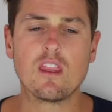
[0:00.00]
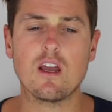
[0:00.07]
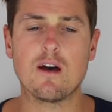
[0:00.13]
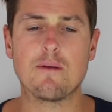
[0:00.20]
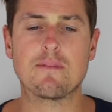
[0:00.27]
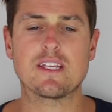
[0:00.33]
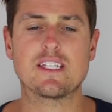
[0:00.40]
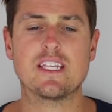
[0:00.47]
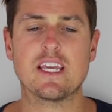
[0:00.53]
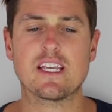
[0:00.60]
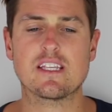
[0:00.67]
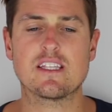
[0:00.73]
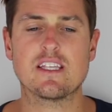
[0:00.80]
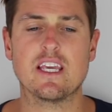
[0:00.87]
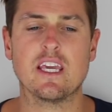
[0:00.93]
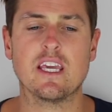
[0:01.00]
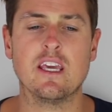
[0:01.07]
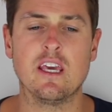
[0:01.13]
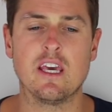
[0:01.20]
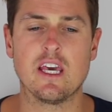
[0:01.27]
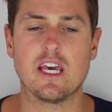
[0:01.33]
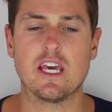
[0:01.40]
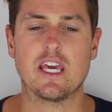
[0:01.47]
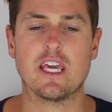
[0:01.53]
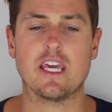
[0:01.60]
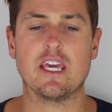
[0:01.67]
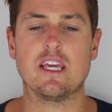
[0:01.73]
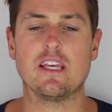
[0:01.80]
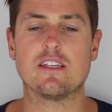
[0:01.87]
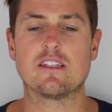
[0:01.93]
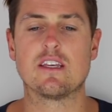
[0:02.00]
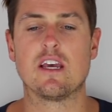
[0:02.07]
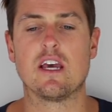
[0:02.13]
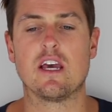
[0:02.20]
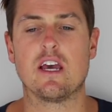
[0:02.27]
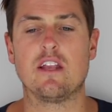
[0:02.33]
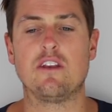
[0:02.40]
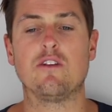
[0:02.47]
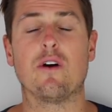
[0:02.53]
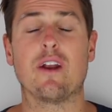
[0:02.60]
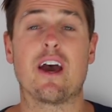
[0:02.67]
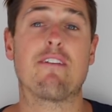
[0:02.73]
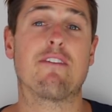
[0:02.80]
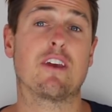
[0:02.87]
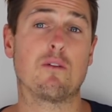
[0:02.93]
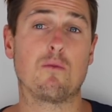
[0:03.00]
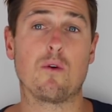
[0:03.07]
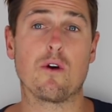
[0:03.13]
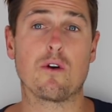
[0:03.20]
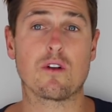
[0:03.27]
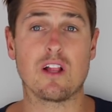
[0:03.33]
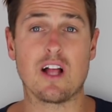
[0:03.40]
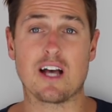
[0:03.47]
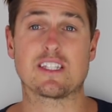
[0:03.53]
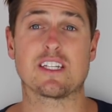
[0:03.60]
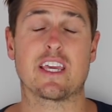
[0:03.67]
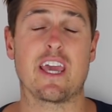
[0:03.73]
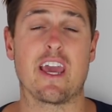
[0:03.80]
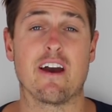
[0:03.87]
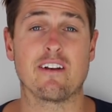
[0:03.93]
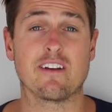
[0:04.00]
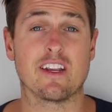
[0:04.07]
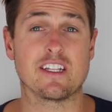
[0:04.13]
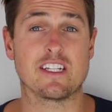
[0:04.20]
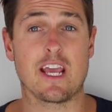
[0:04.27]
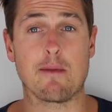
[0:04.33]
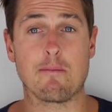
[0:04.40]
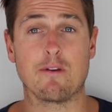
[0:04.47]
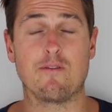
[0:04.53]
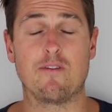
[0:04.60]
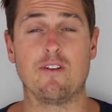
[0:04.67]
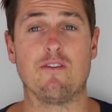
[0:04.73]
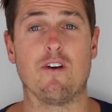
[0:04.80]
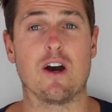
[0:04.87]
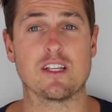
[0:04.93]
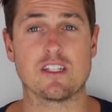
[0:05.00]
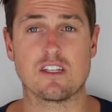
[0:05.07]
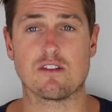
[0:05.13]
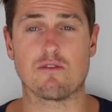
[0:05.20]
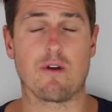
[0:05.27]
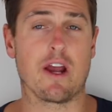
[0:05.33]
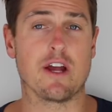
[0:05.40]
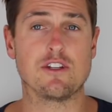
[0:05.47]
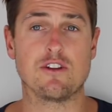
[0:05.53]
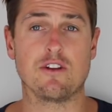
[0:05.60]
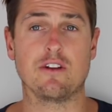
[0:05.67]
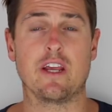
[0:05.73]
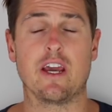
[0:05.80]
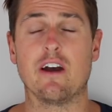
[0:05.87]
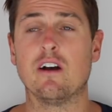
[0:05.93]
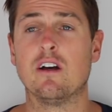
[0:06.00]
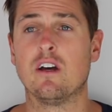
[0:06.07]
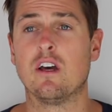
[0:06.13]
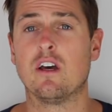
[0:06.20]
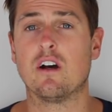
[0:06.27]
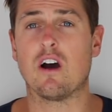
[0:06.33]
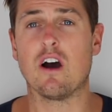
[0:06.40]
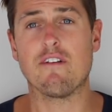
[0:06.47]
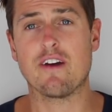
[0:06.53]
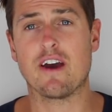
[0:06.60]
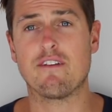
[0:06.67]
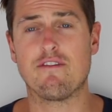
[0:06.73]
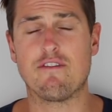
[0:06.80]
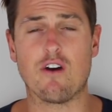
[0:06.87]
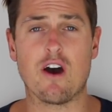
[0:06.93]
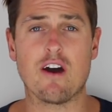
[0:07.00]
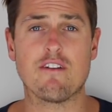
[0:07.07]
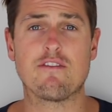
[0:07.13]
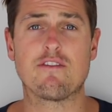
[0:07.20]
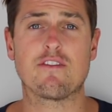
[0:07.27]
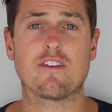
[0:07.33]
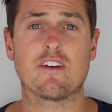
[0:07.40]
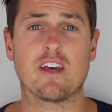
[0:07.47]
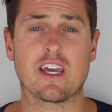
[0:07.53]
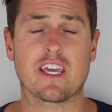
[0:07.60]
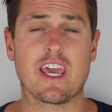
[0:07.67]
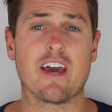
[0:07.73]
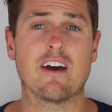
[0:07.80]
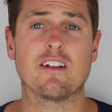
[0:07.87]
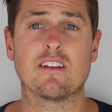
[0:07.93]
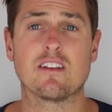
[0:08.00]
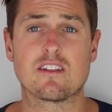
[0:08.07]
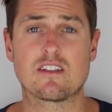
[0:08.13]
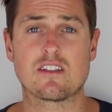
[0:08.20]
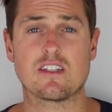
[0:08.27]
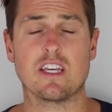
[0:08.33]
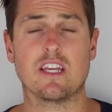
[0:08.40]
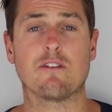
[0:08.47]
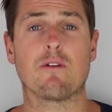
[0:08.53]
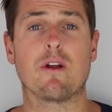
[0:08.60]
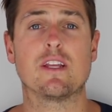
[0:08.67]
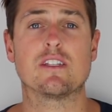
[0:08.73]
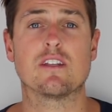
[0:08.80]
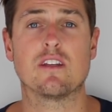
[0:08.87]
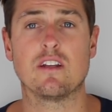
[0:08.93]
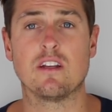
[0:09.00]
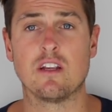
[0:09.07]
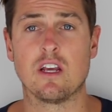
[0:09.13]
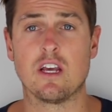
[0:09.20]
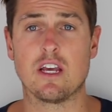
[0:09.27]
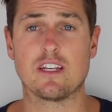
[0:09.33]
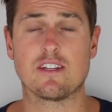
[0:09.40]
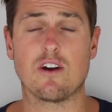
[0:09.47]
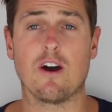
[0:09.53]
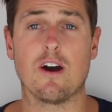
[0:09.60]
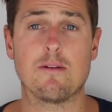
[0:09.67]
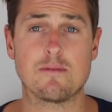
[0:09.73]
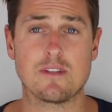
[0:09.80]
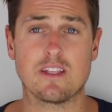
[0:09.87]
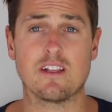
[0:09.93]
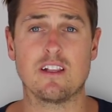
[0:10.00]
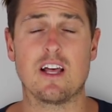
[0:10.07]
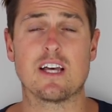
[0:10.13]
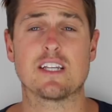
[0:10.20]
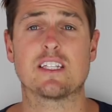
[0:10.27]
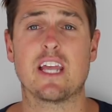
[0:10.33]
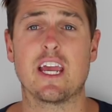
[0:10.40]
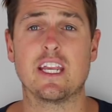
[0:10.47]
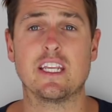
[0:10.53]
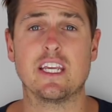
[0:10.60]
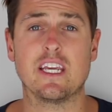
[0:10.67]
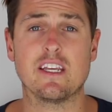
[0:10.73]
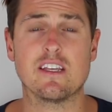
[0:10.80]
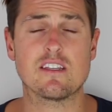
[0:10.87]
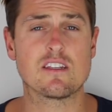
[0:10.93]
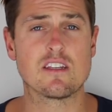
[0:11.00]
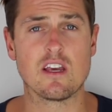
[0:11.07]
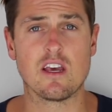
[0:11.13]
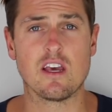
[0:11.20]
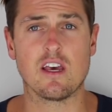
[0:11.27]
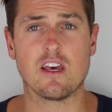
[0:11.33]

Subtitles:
The sixth thing is not having a world-class accountant and team of advisors around you. Now, I've had 5 accountants in recent times in the last 10 years.